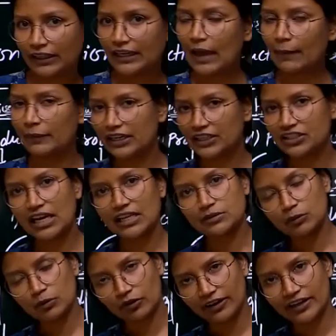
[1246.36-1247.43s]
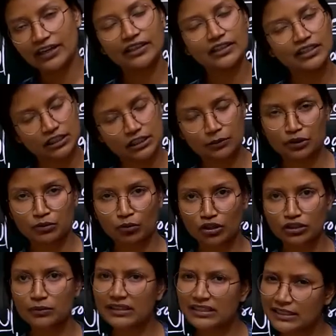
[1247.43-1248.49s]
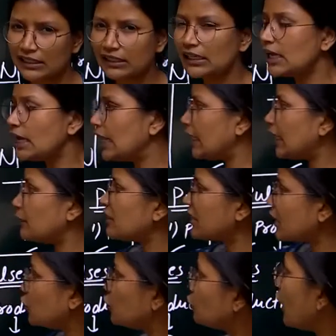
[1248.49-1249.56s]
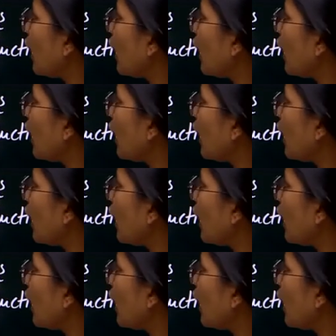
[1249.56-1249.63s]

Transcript: of that application has been provided in the description box. But still, let me tell